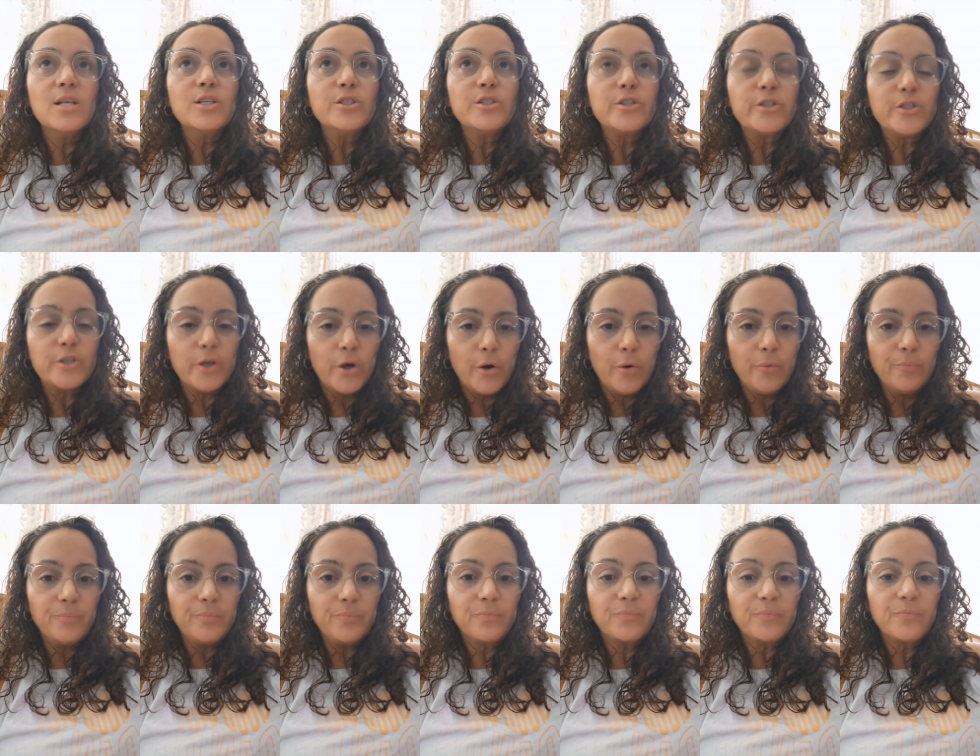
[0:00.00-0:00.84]

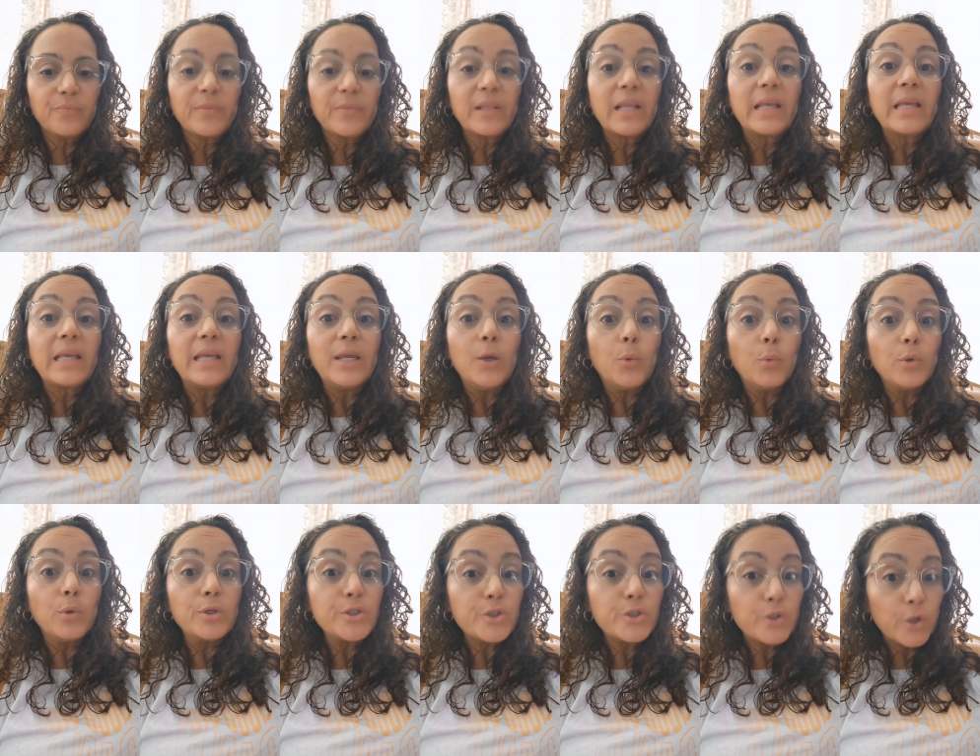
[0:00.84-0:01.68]
So he
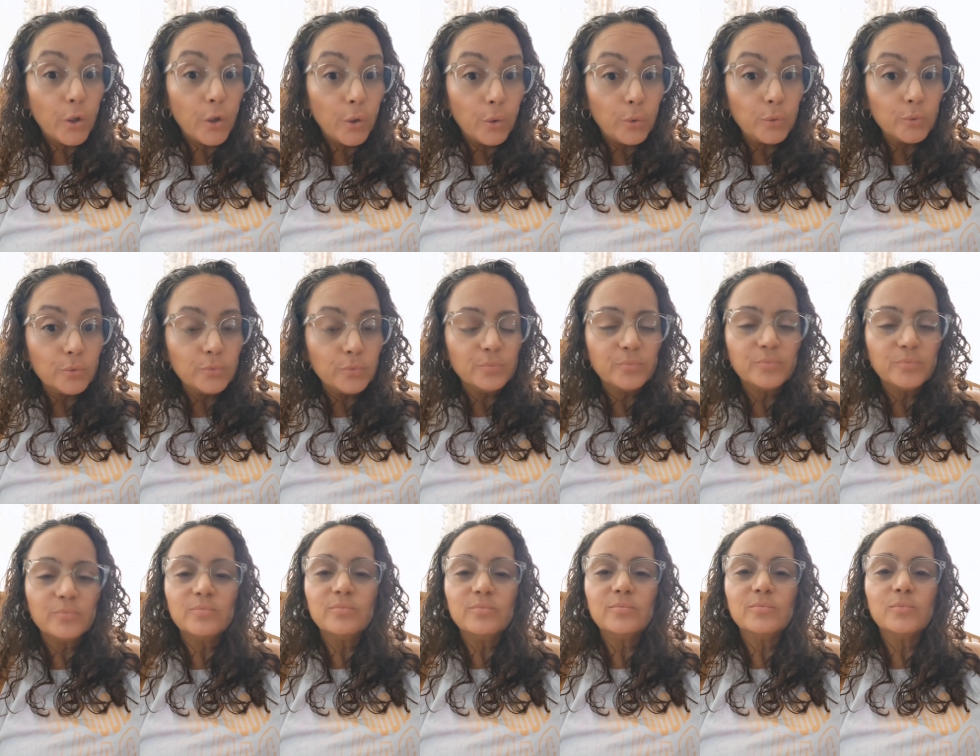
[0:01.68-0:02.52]
was told,
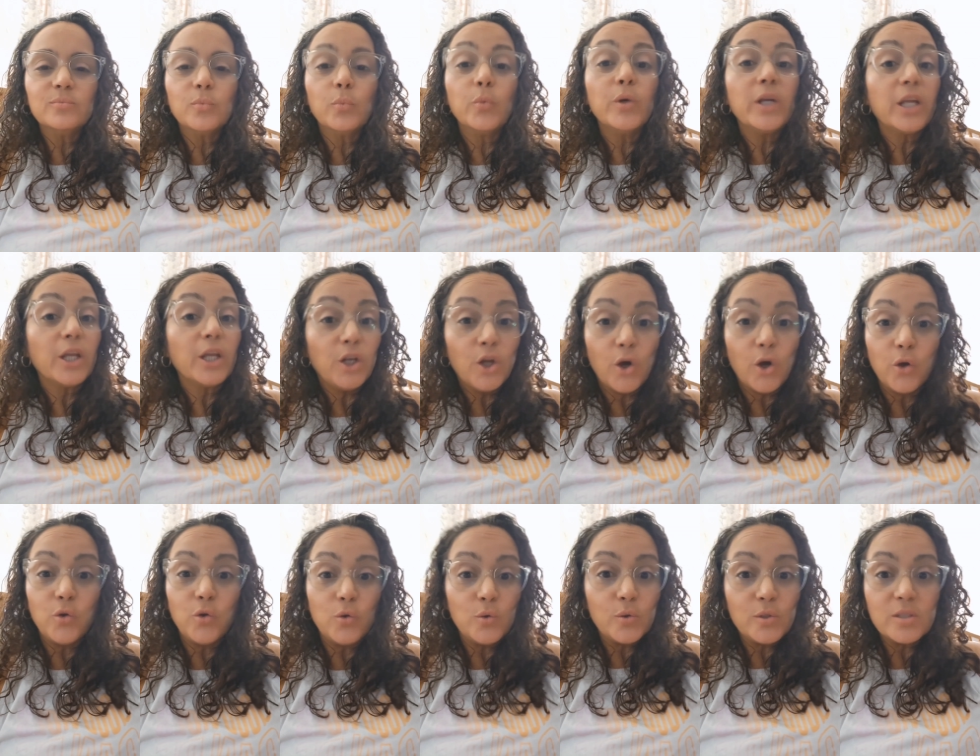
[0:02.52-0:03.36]
we
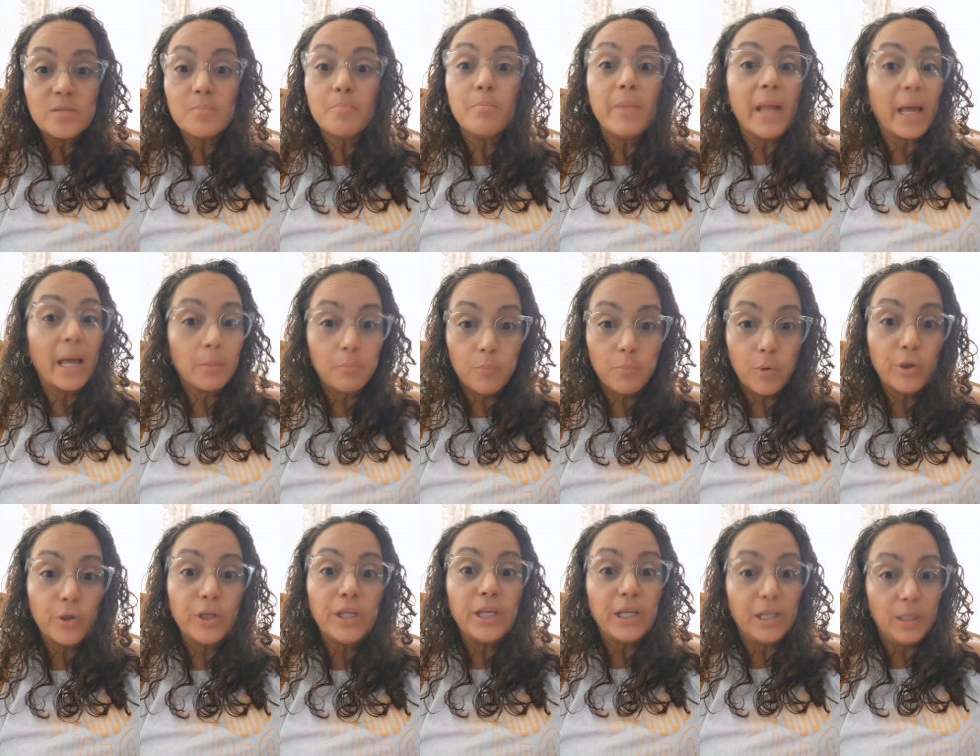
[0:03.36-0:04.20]
cannot use black
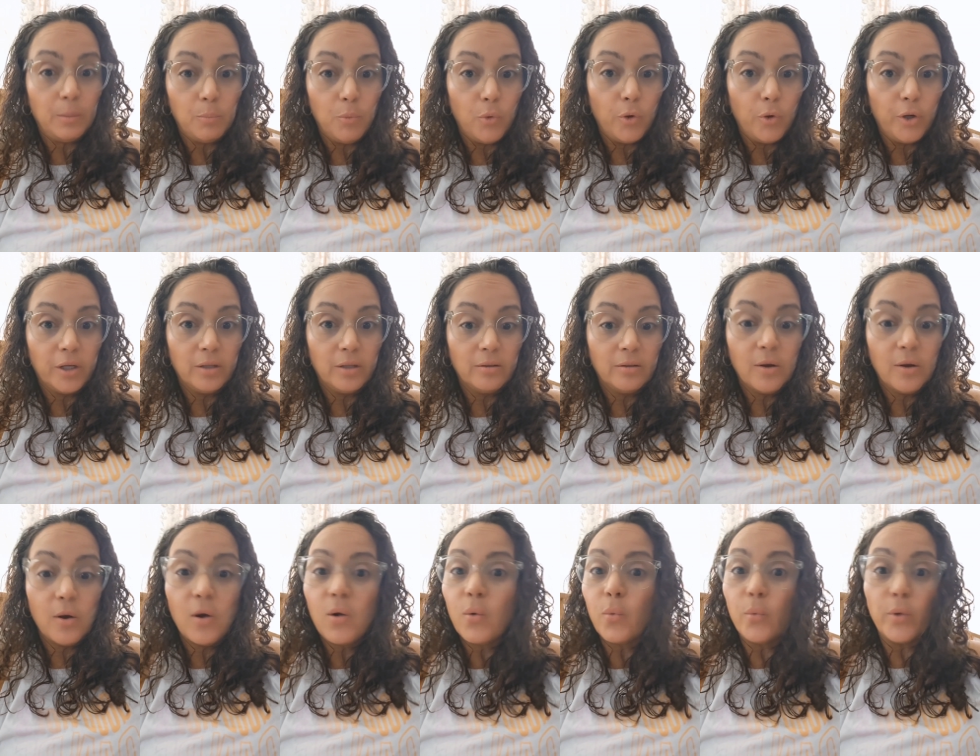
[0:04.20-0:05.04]
monkey anymore.
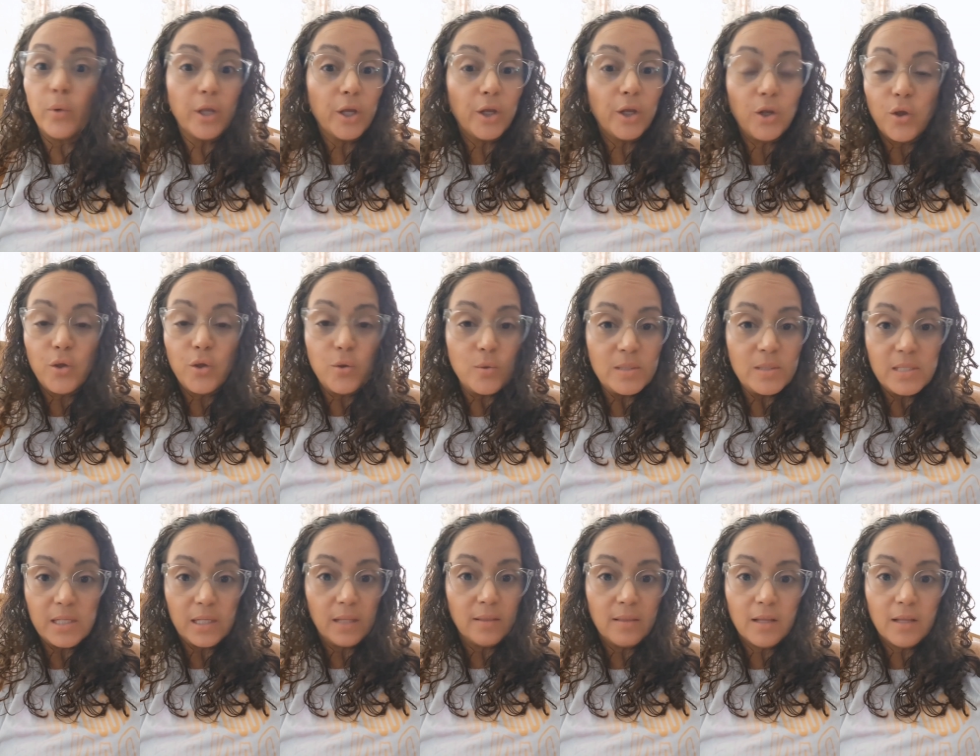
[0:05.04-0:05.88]
We cannot
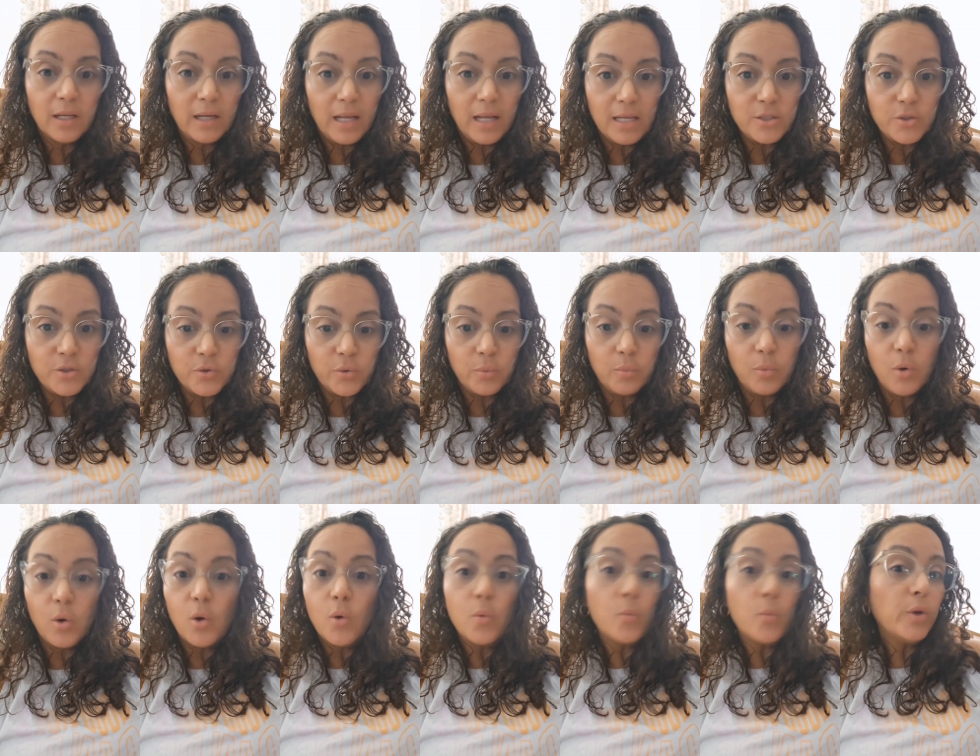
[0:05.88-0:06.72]
use it in the
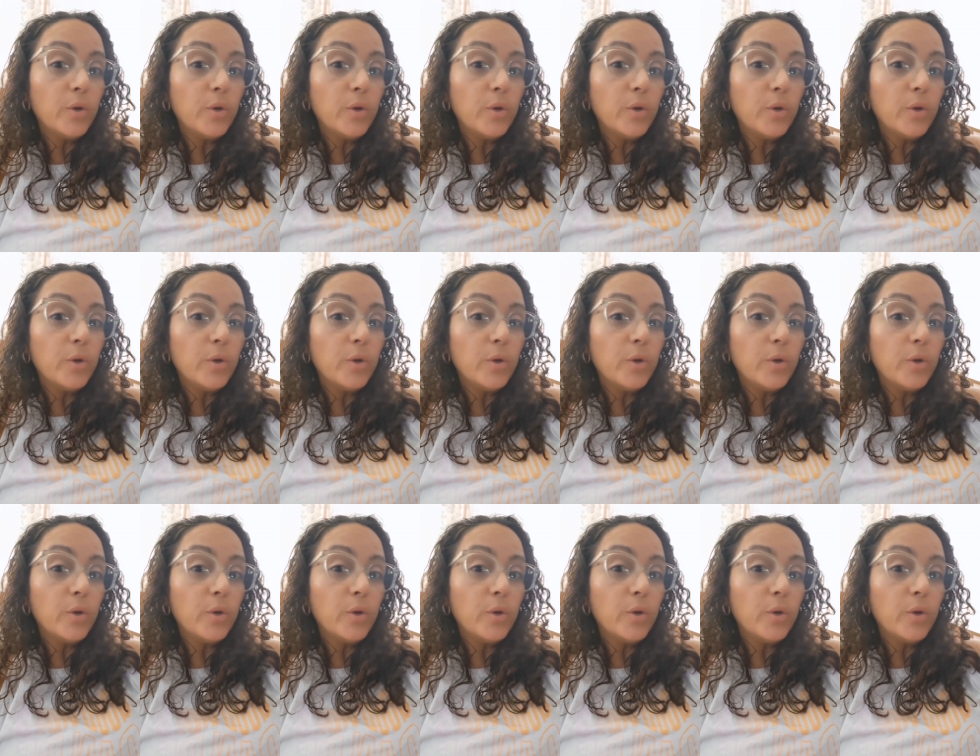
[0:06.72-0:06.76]
classroom.